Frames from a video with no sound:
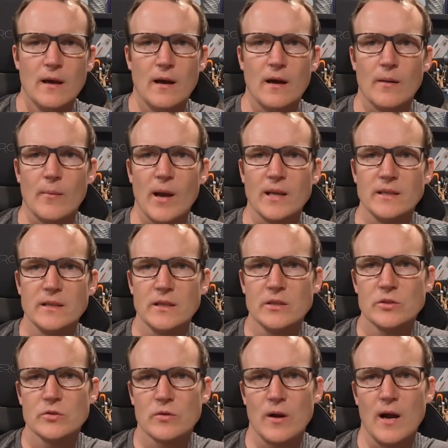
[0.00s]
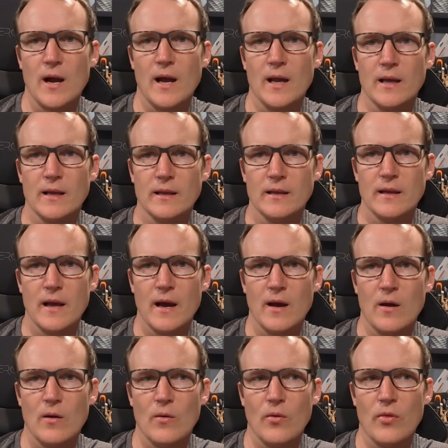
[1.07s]
Um, I did try
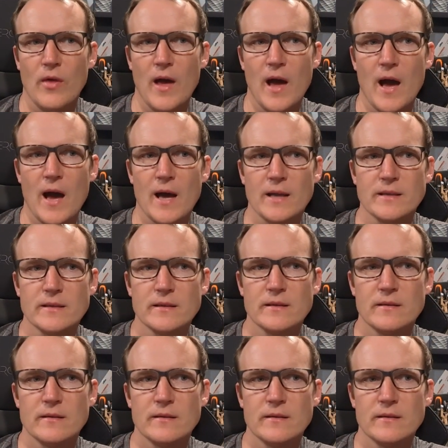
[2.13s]
now that